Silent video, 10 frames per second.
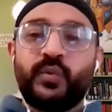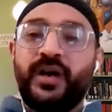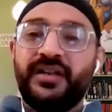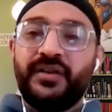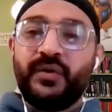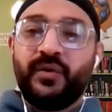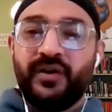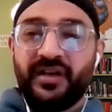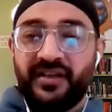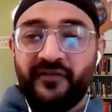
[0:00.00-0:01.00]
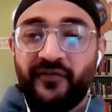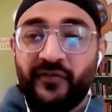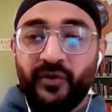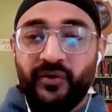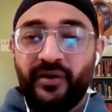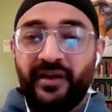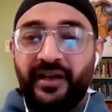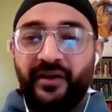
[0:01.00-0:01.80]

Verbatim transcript: While you were working for